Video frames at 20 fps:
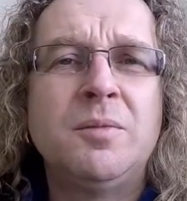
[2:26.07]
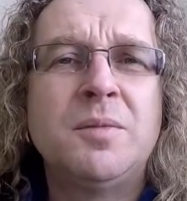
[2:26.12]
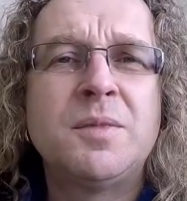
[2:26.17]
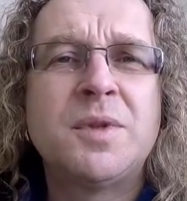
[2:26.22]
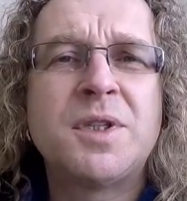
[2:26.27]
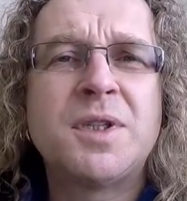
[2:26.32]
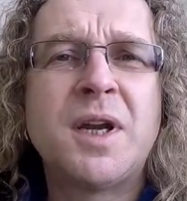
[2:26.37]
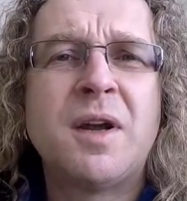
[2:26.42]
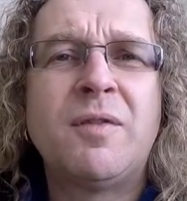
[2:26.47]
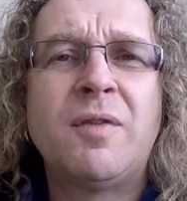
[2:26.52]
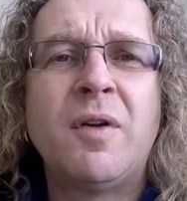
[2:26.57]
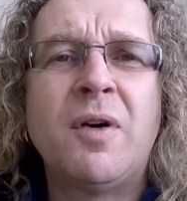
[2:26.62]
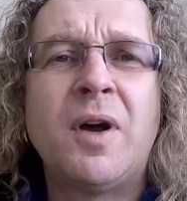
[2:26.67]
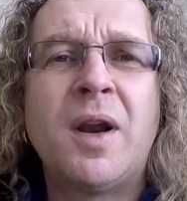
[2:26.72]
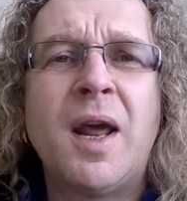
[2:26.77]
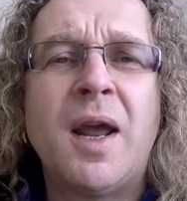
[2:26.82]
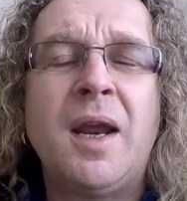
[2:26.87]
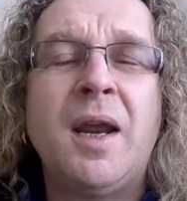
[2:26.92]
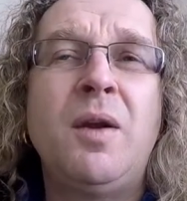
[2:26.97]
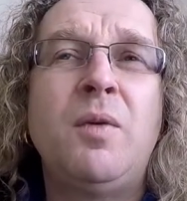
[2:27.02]
stuff like
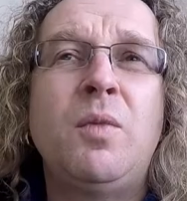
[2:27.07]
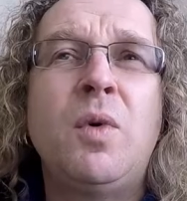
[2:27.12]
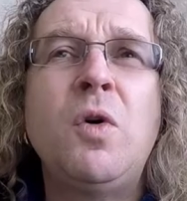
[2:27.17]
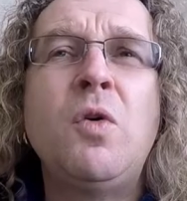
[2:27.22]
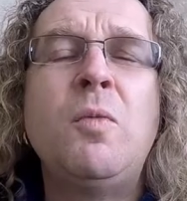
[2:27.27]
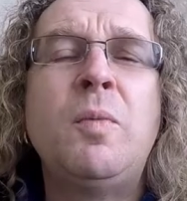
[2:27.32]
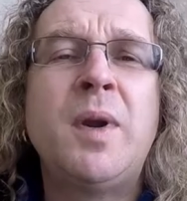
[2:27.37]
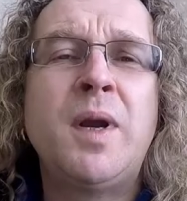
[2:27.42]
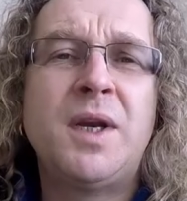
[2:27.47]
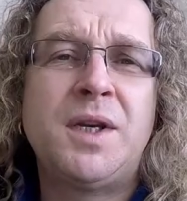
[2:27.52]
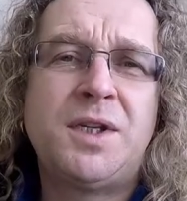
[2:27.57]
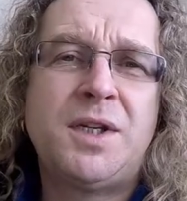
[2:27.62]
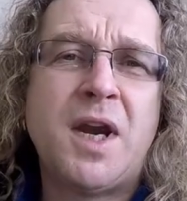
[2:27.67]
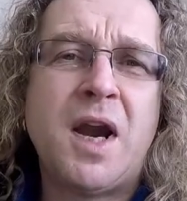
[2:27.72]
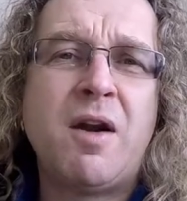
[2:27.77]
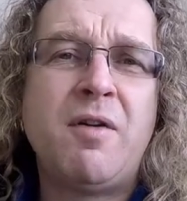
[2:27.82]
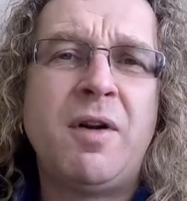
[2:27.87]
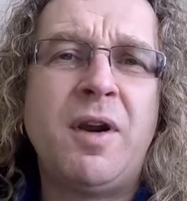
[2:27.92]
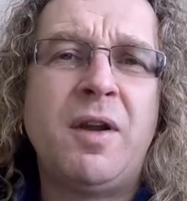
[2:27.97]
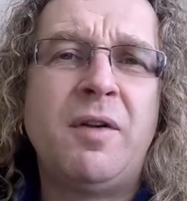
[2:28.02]
that. It will be a
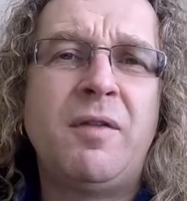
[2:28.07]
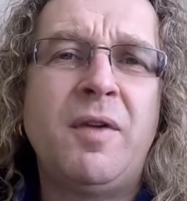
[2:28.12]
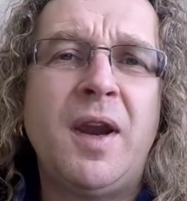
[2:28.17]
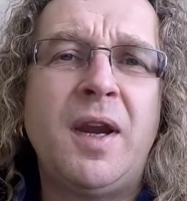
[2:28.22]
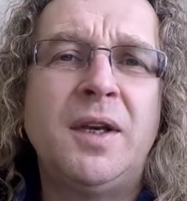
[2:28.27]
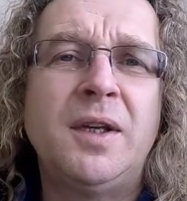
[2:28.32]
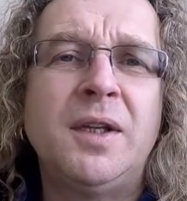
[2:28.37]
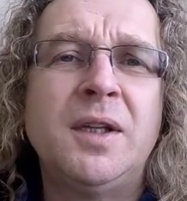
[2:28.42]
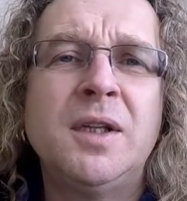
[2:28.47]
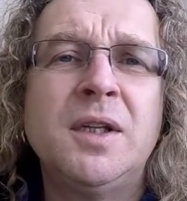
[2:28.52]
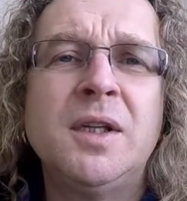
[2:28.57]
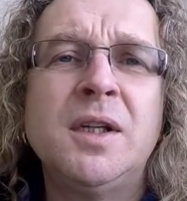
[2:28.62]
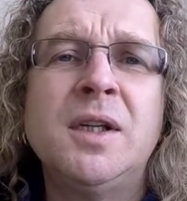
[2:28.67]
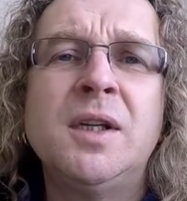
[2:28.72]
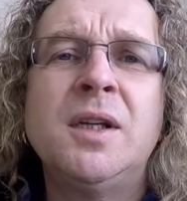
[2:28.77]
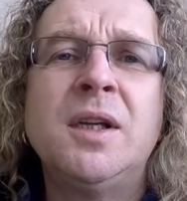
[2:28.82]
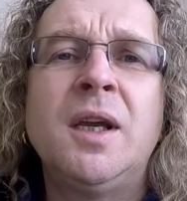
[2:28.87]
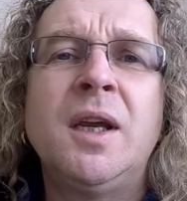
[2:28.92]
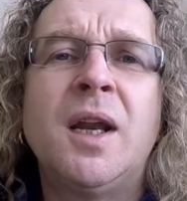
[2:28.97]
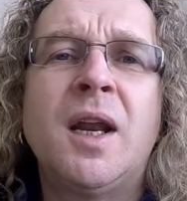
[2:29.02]
charity event,
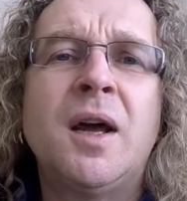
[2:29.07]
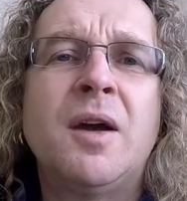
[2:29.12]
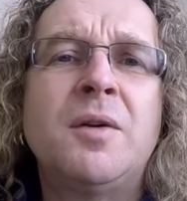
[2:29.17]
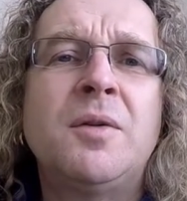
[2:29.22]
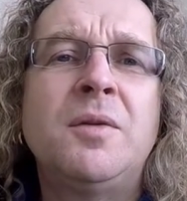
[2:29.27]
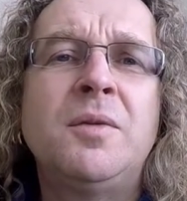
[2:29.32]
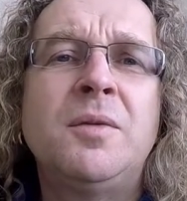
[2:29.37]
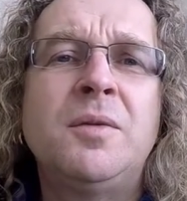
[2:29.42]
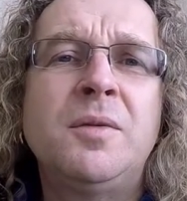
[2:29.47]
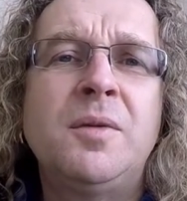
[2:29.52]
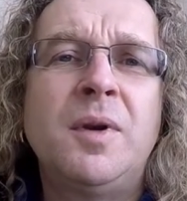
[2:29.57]
you know,